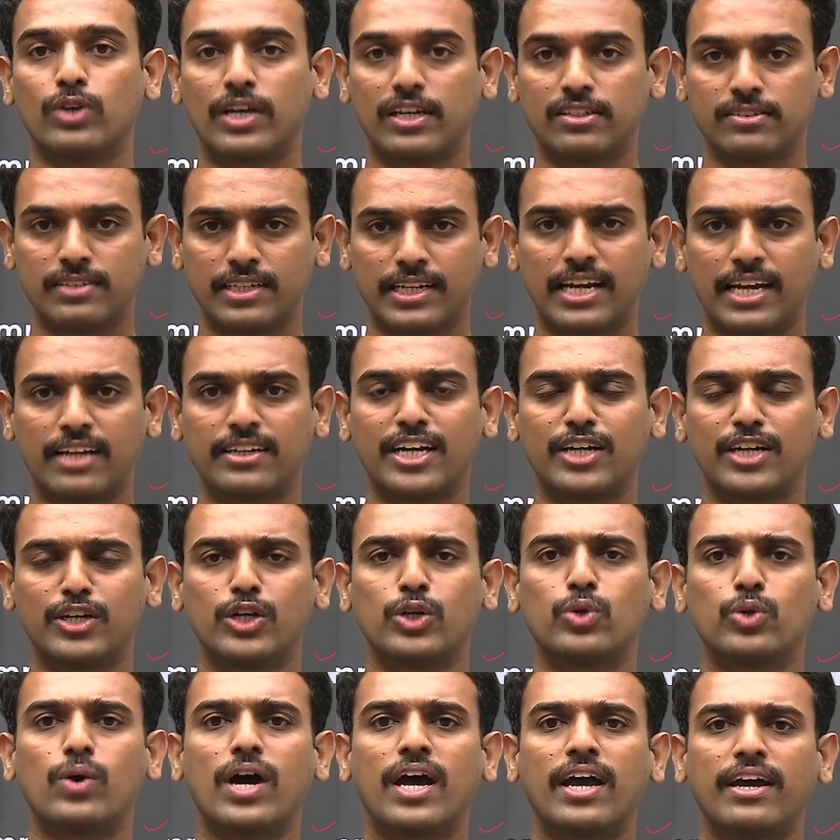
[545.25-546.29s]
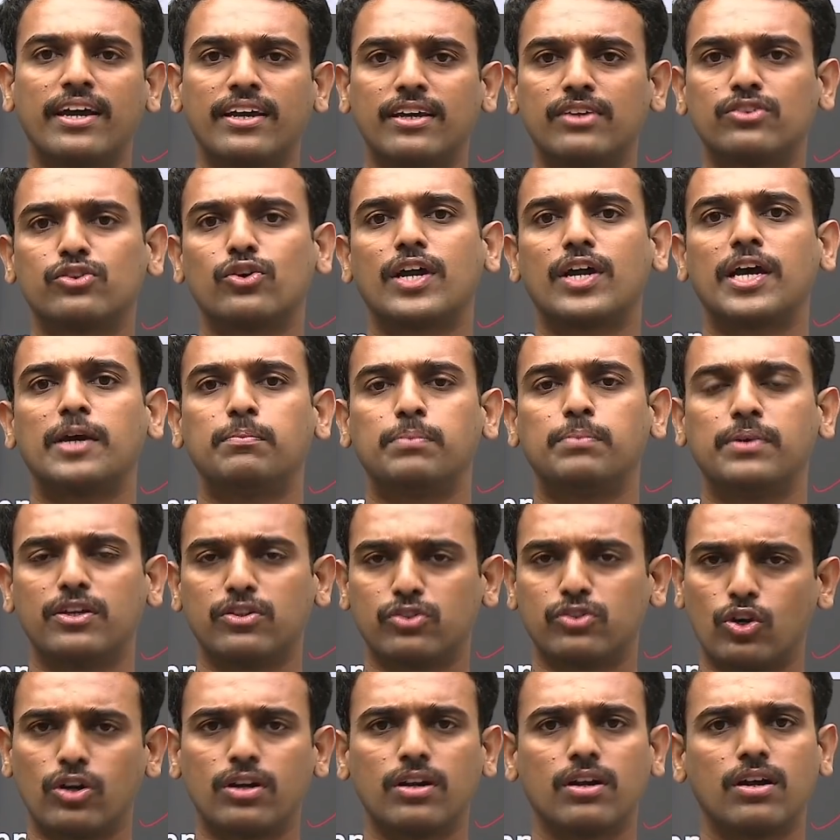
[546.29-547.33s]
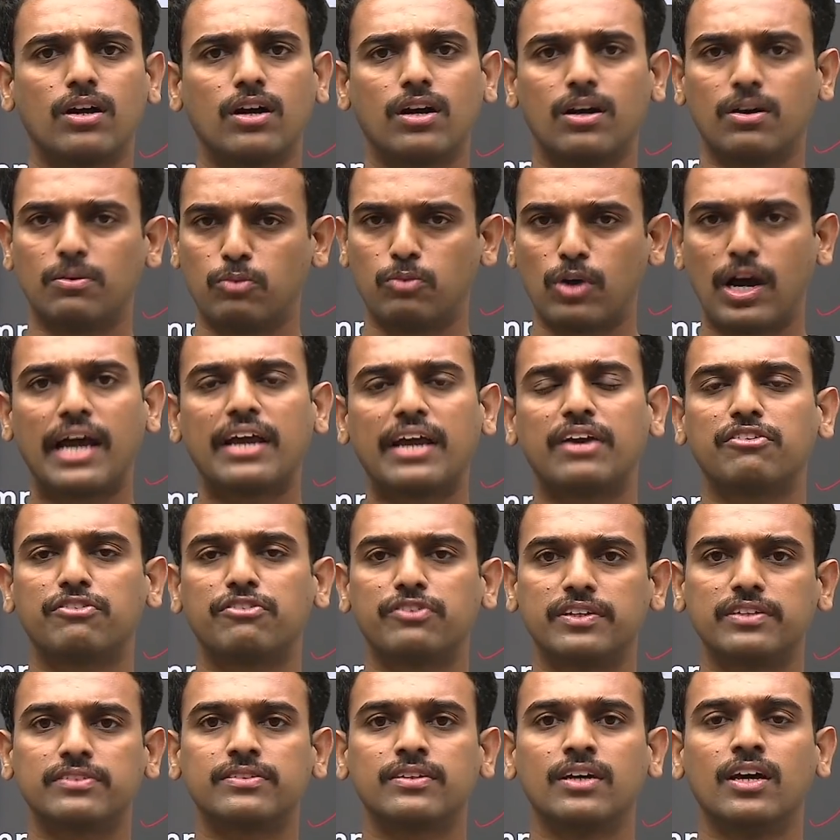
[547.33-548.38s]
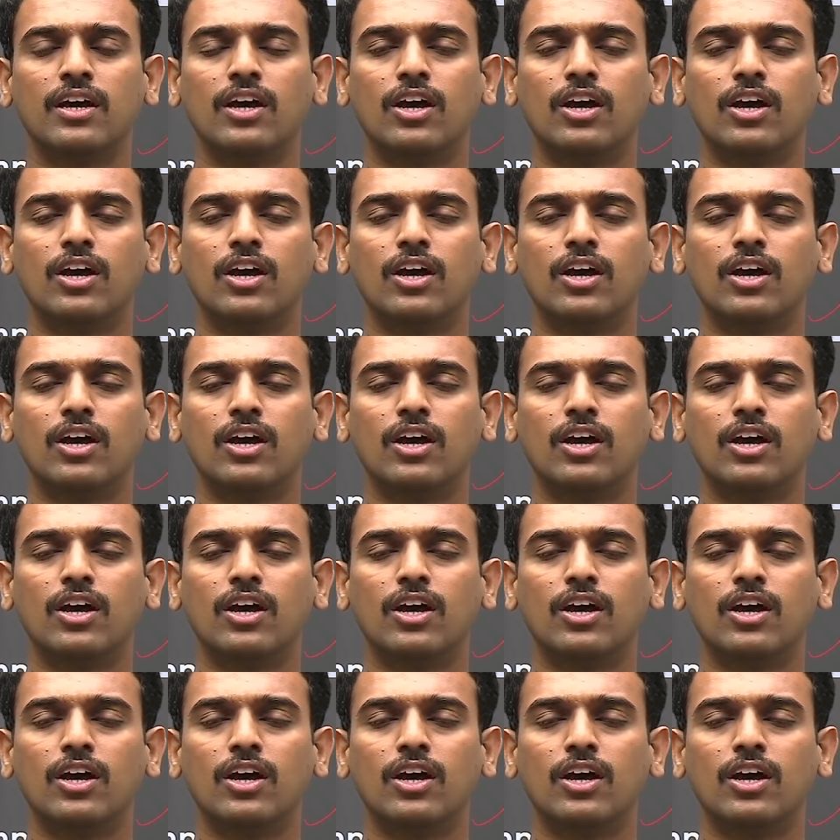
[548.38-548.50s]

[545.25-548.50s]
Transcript: they can get into IAS or IPS or IFS.